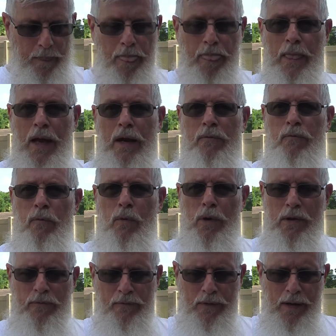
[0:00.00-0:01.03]

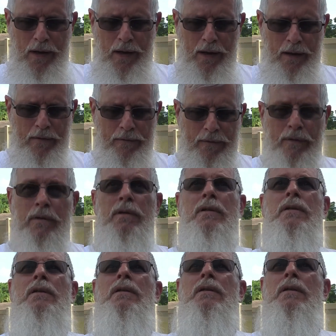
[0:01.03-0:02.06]
9:45.
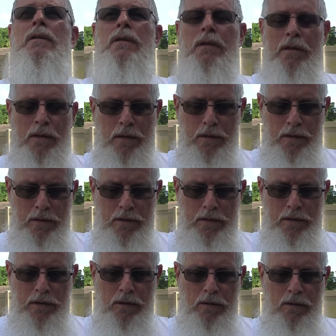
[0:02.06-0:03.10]

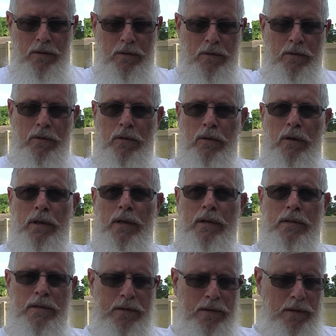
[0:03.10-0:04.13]
Still early,
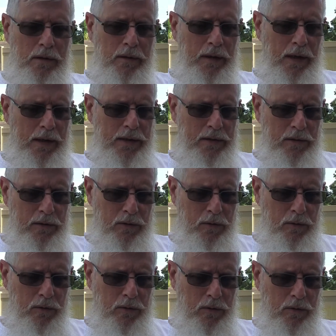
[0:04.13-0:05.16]
still nice and
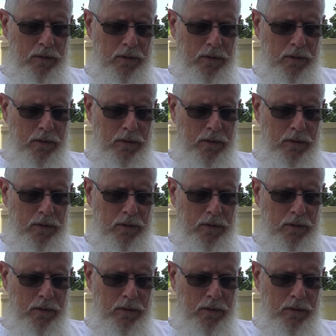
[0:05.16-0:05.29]
cool.